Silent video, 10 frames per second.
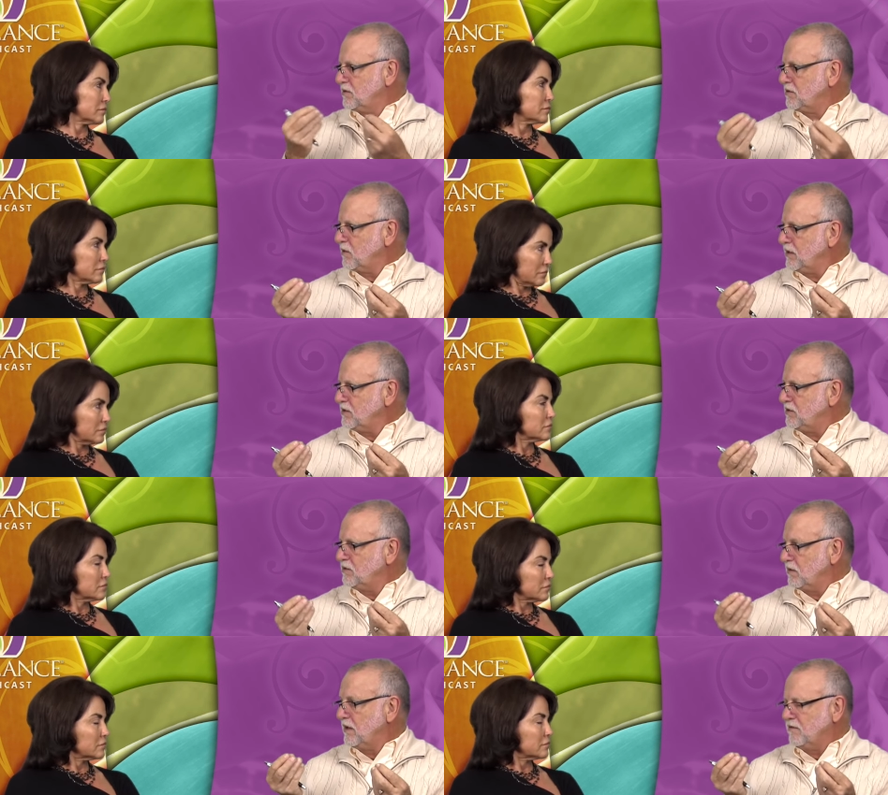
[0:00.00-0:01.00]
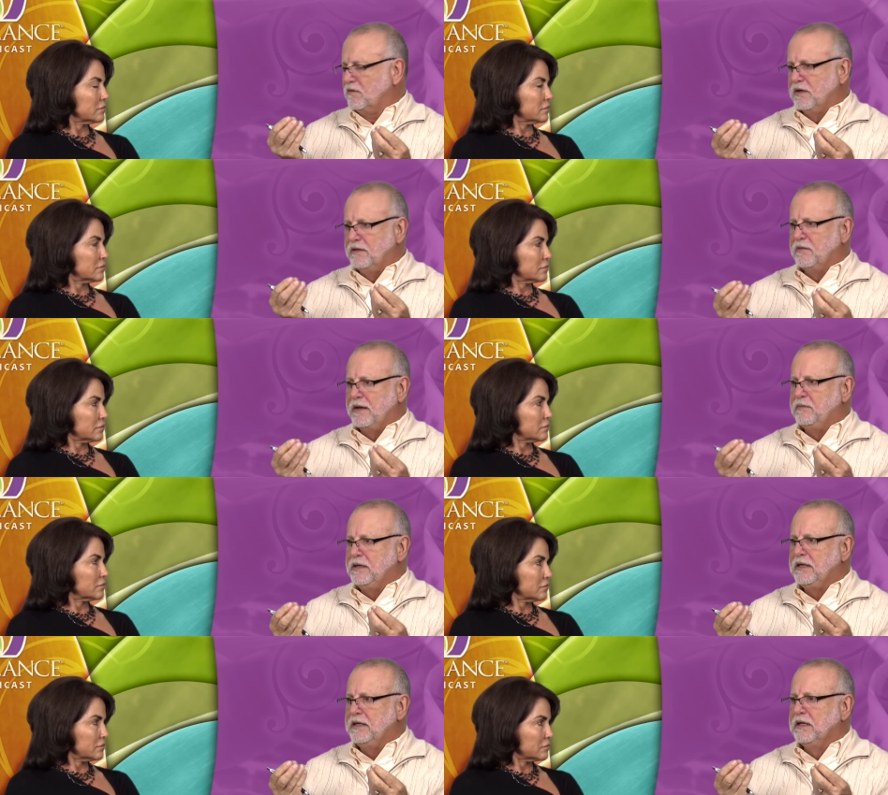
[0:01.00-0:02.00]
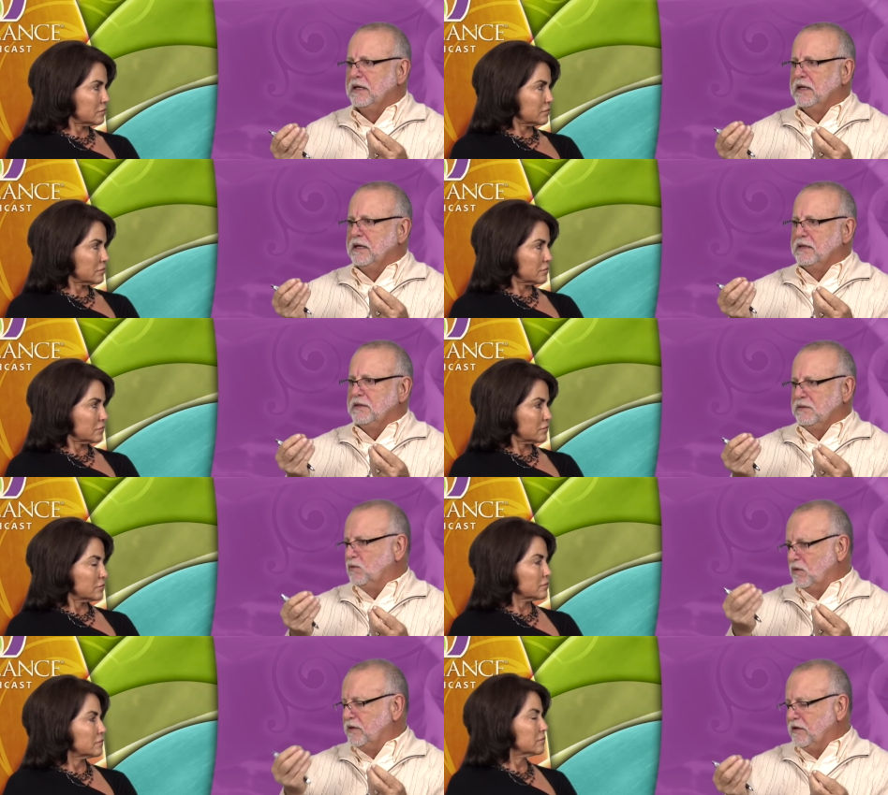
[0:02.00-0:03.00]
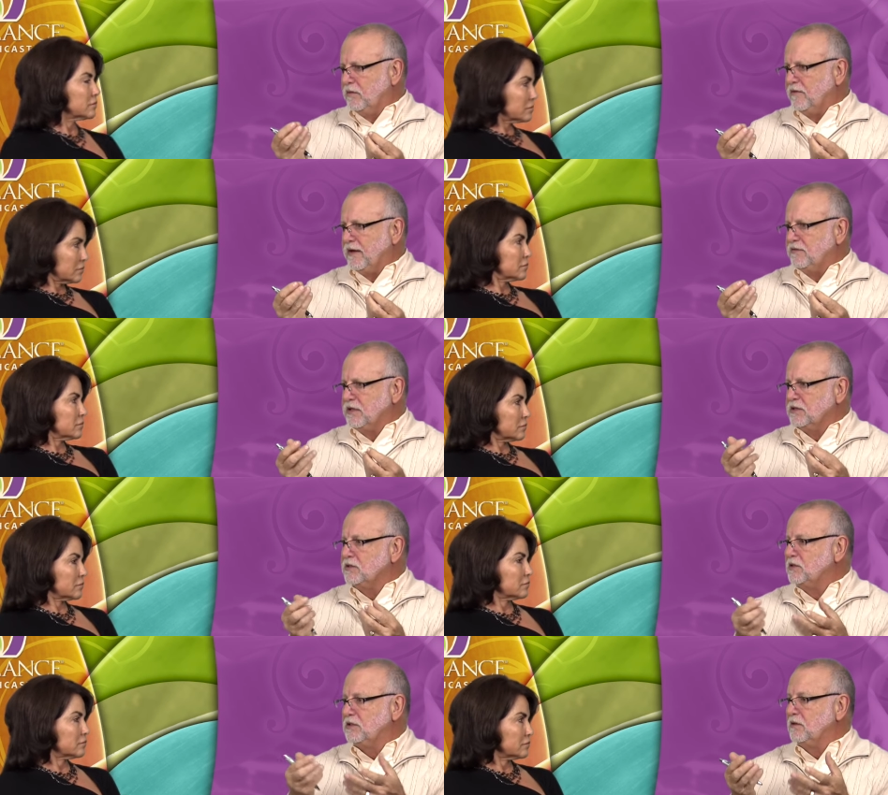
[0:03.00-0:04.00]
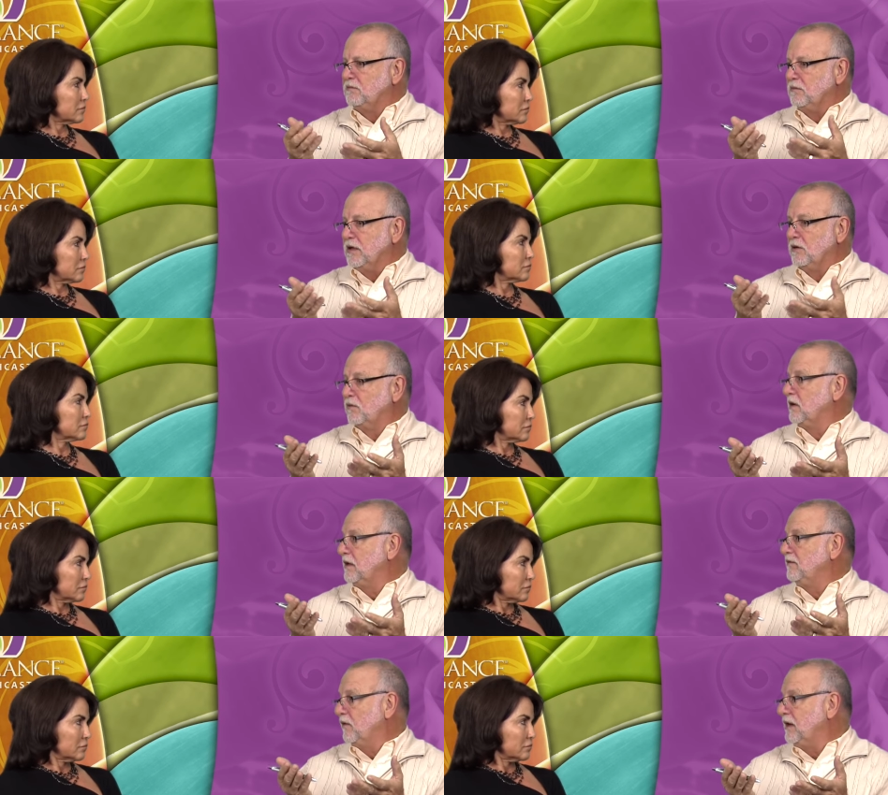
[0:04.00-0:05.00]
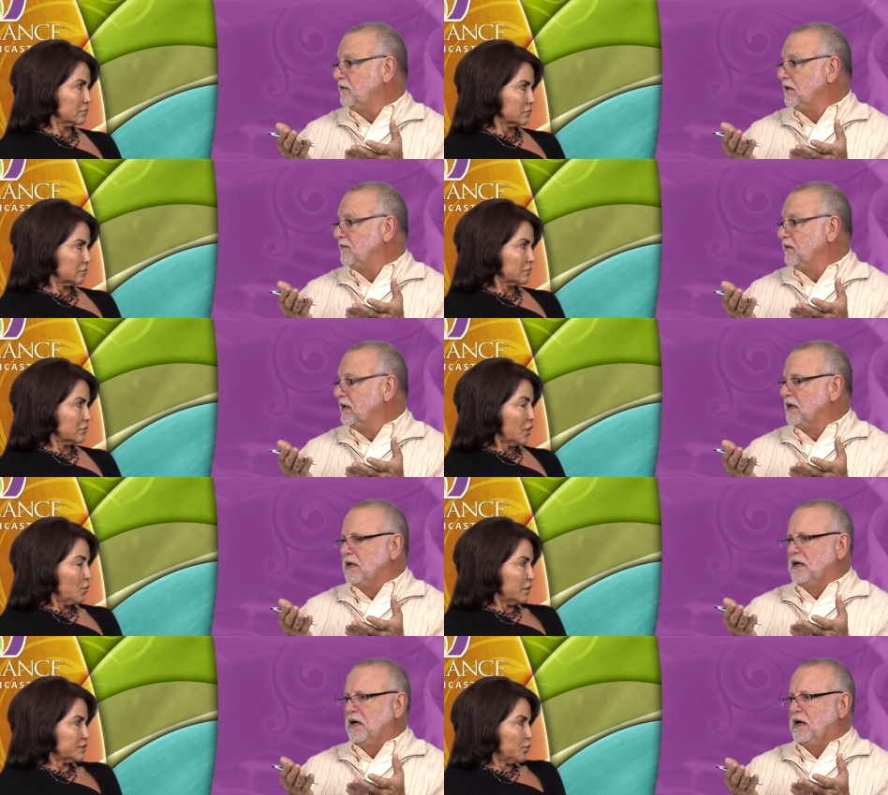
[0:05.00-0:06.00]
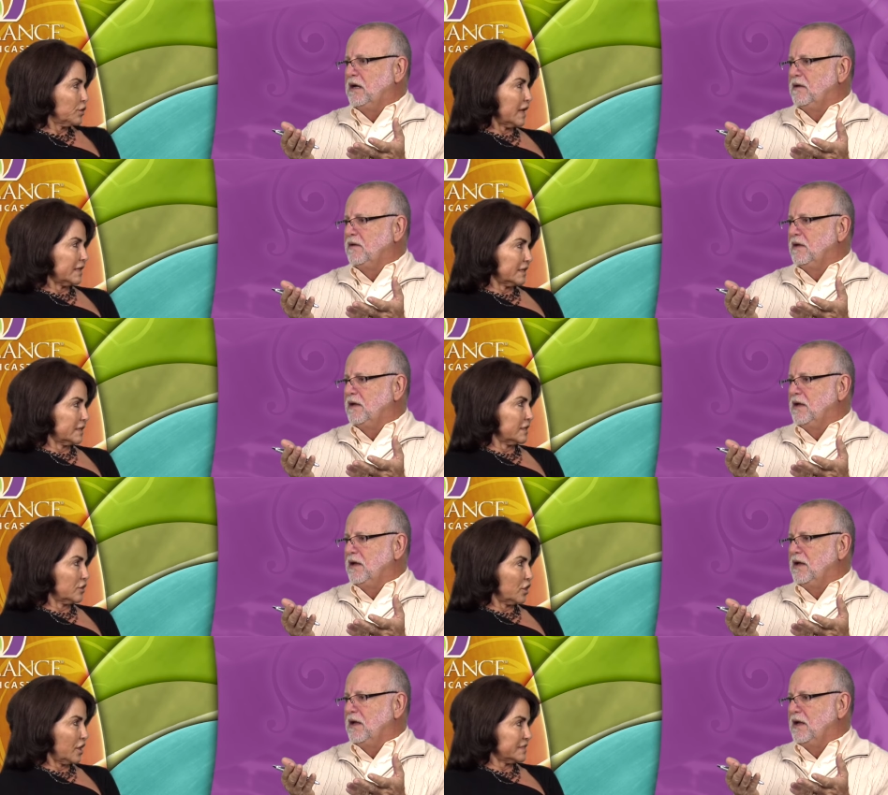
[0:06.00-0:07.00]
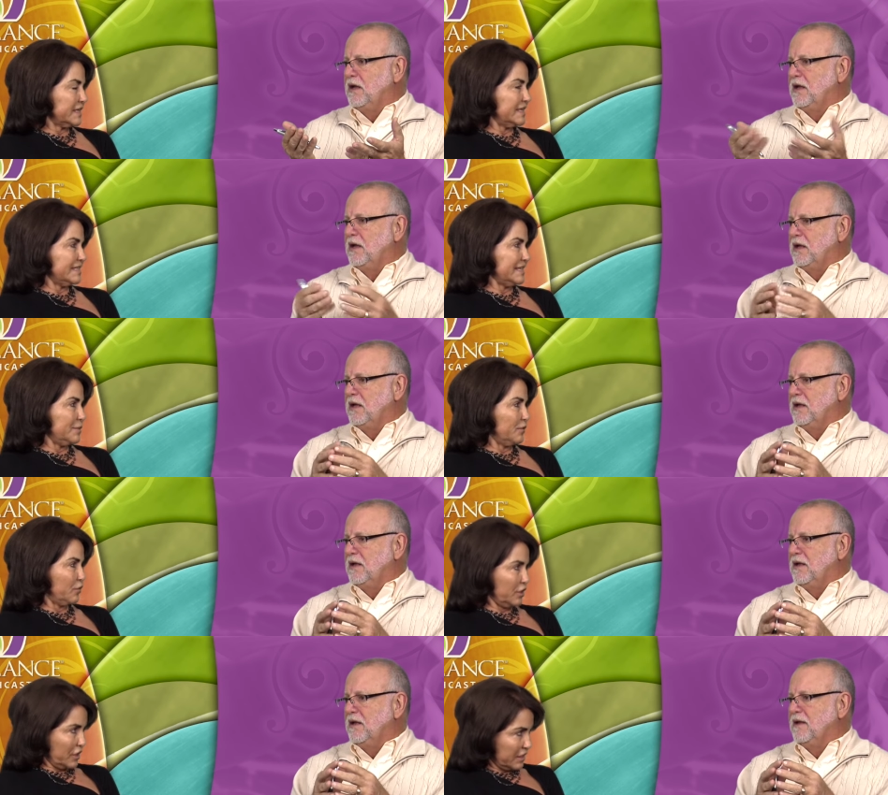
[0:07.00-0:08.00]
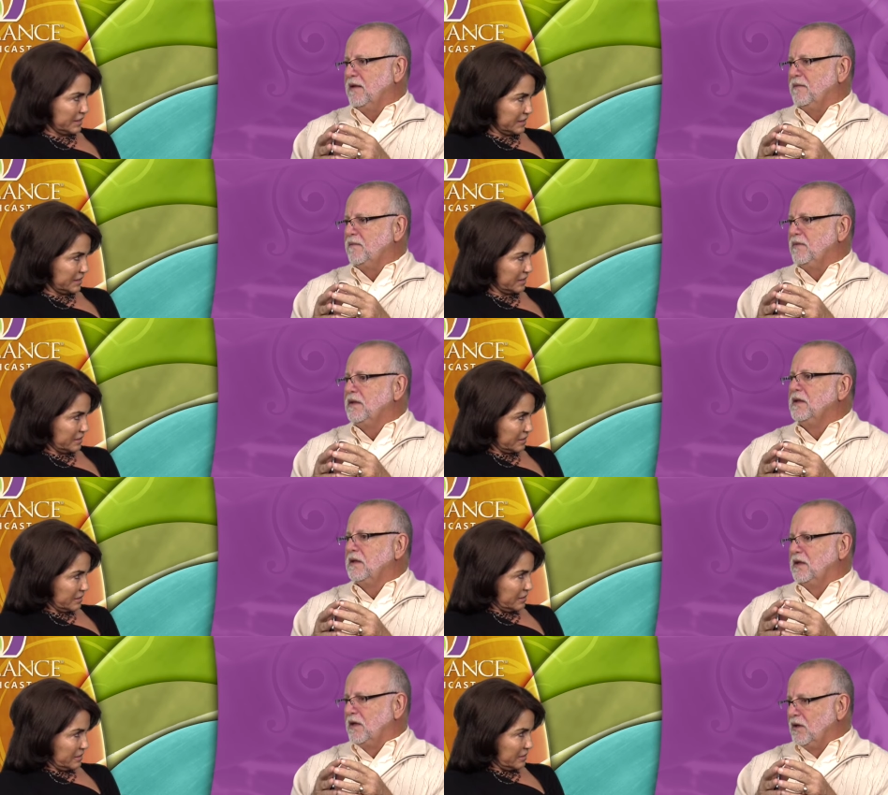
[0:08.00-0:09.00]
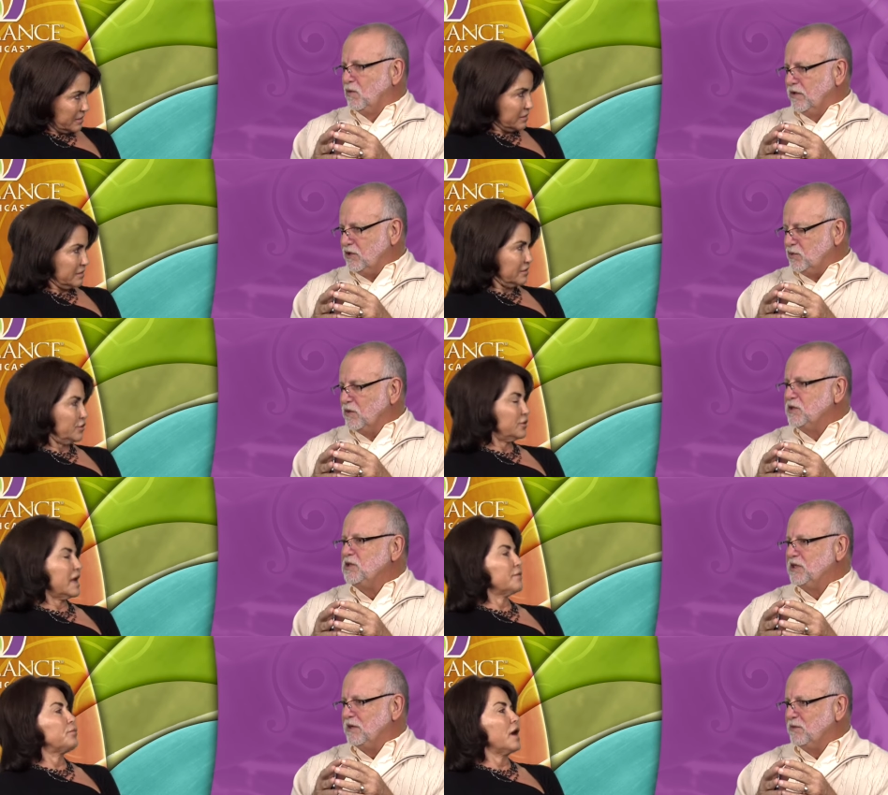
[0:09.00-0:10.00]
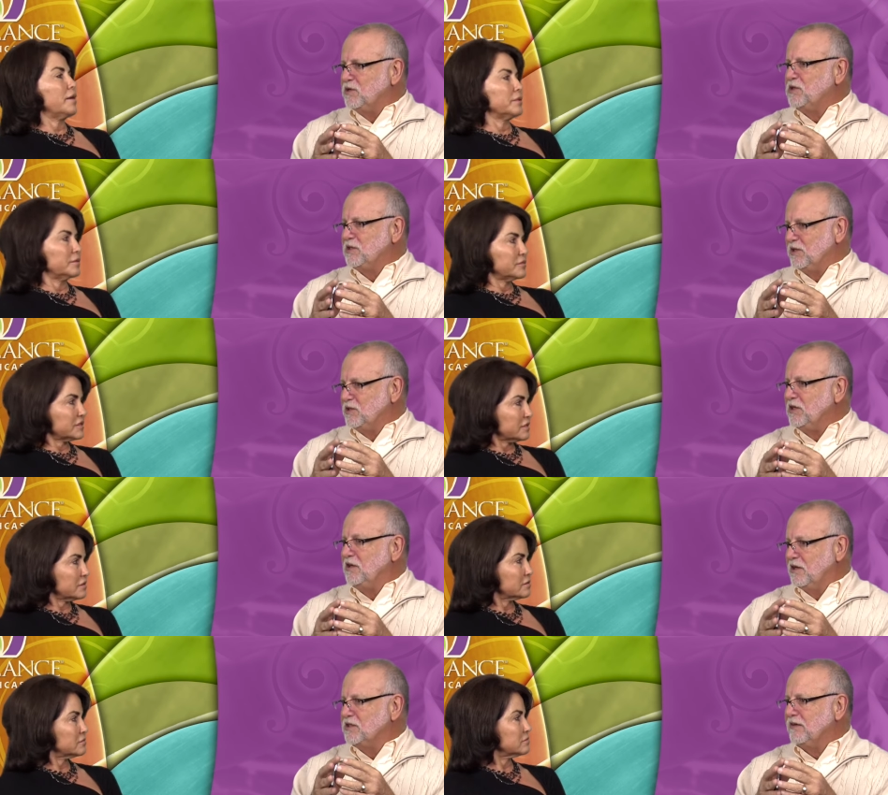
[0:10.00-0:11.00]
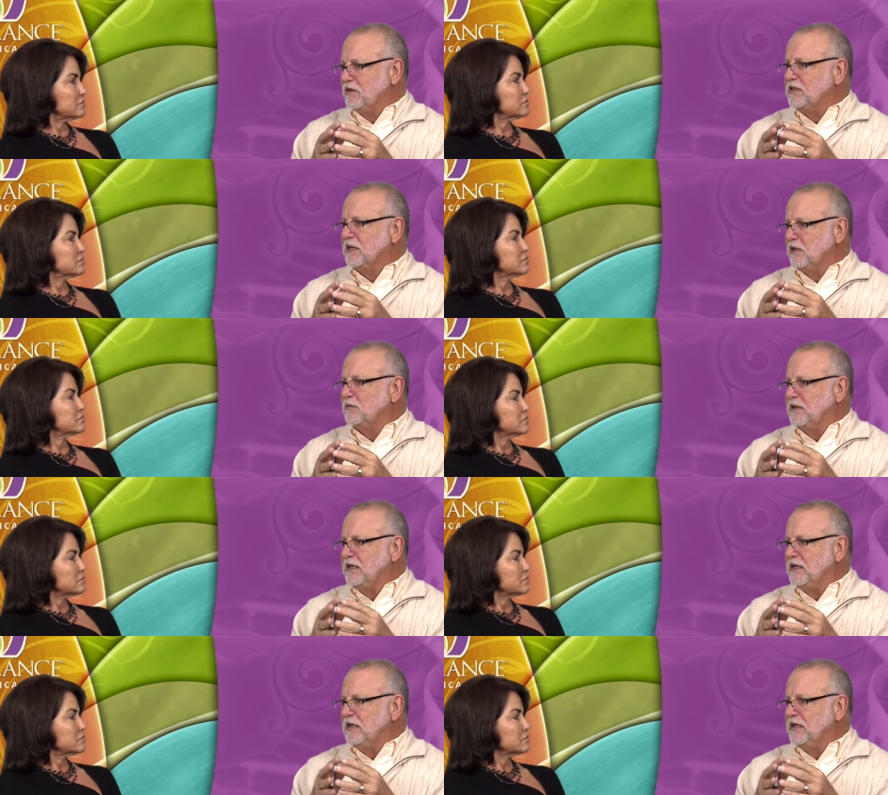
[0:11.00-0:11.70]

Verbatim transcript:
Speaker 1: or stroke issues, whatever mm-hmm. it might be, will kill me if I have sex. And she said, men are really afraid of it.
Speaker 2: Well, it's more uh, likely that it'll cause ED before it causes.
Speaker 1: That's what she said. She says she does have to tell them